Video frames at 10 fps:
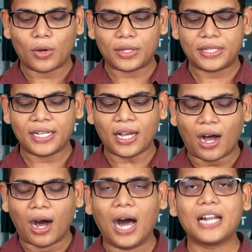the
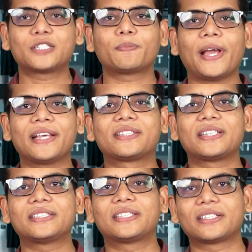all space
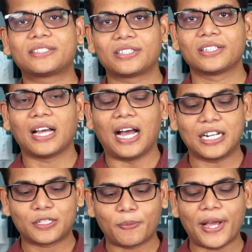research
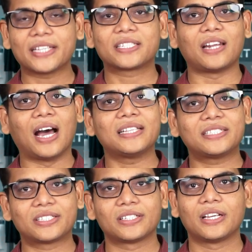and space
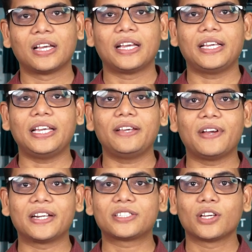launch
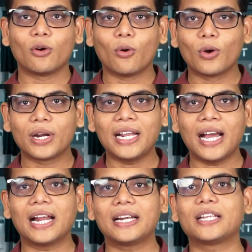events only
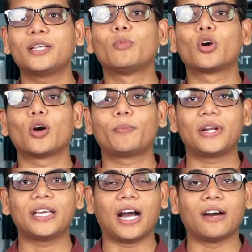under the
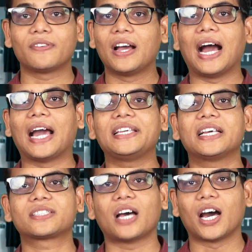monopoly of
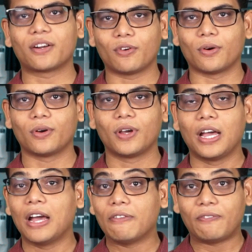ISRO.
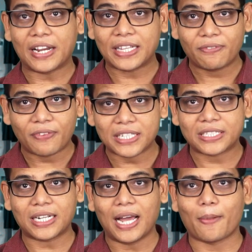For the
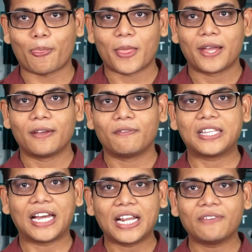first time,
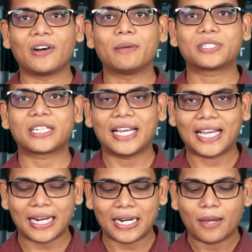with the reforms
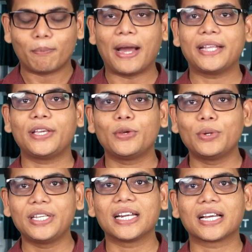taken by the
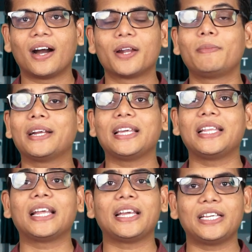Union government
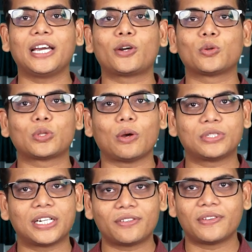in the year
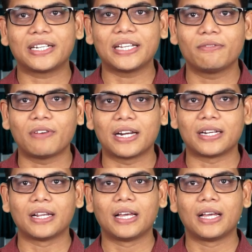2021,